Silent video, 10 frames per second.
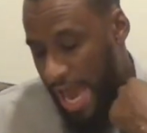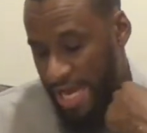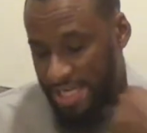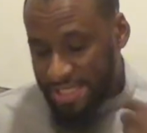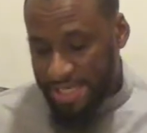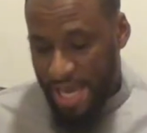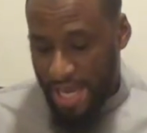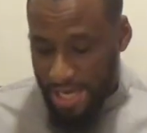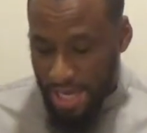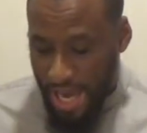And he
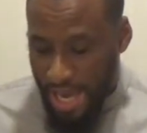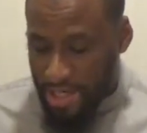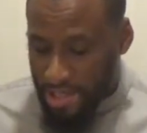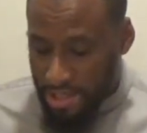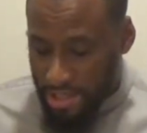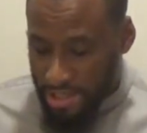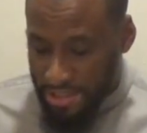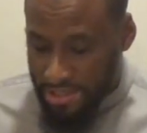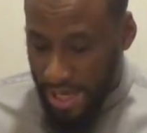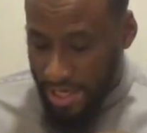said, and
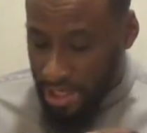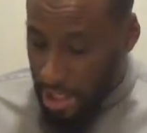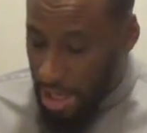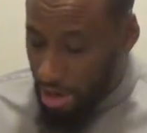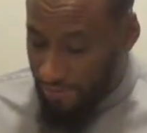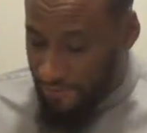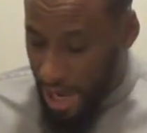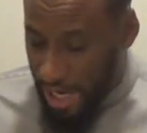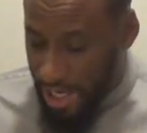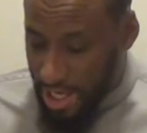this, and
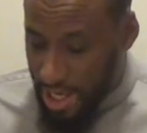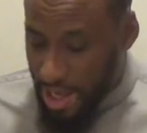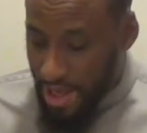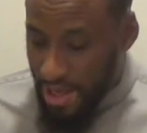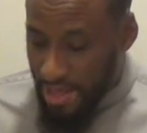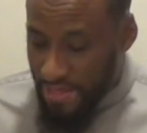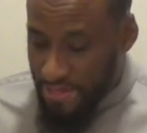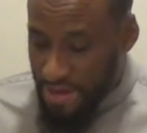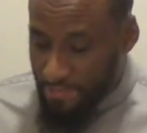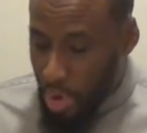clarifying
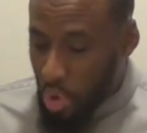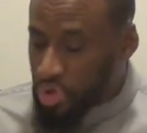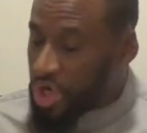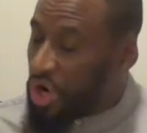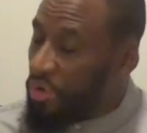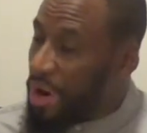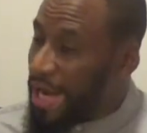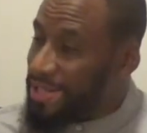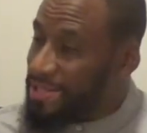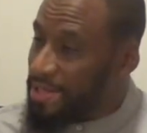the most
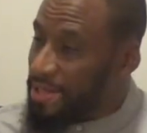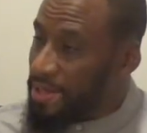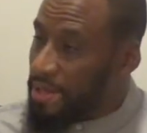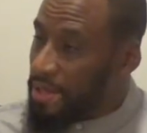correct